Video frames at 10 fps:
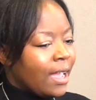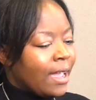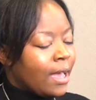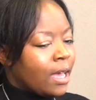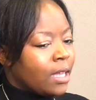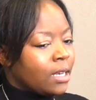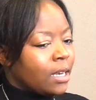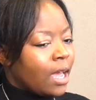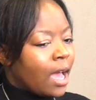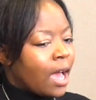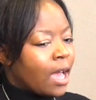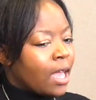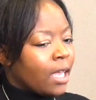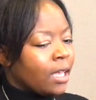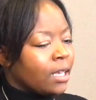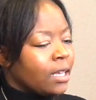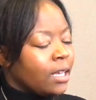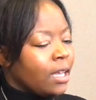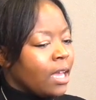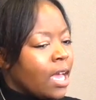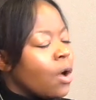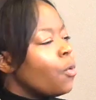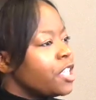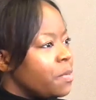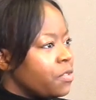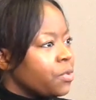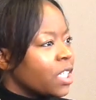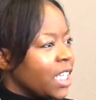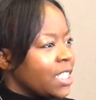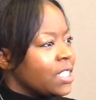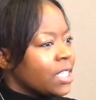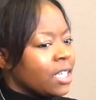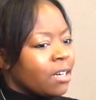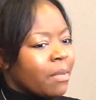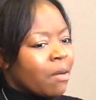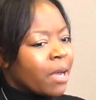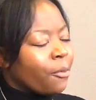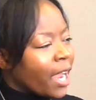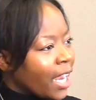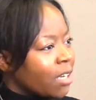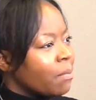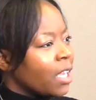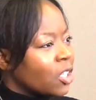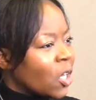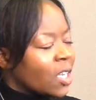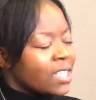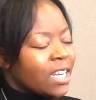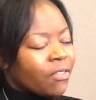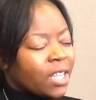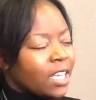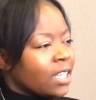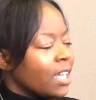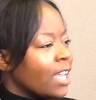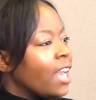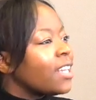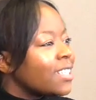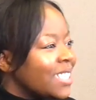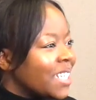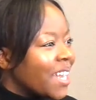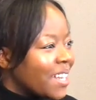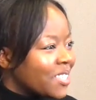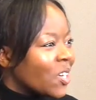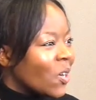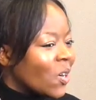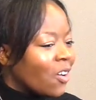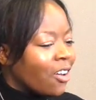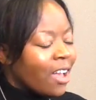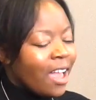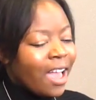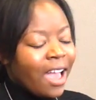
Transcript: and I had always been really insecure about my weight and my looks and everything, like any teenage girl.